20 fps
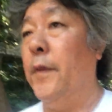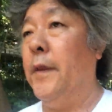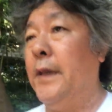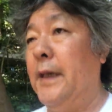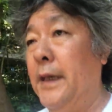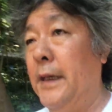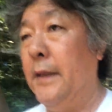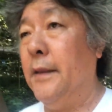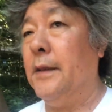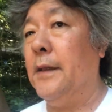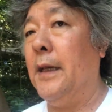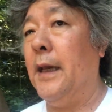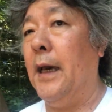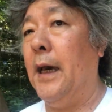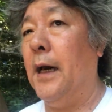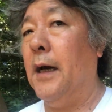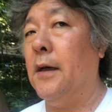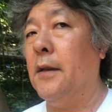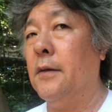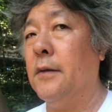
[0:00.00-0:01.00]
in
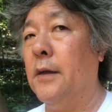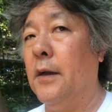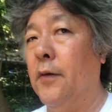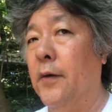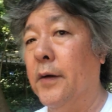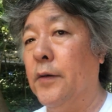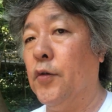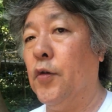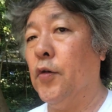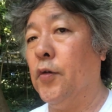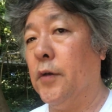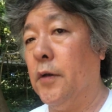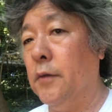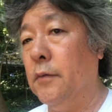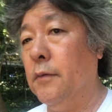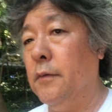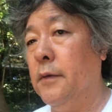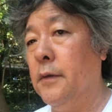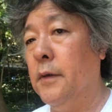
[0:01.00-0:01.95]
and around Tokyo,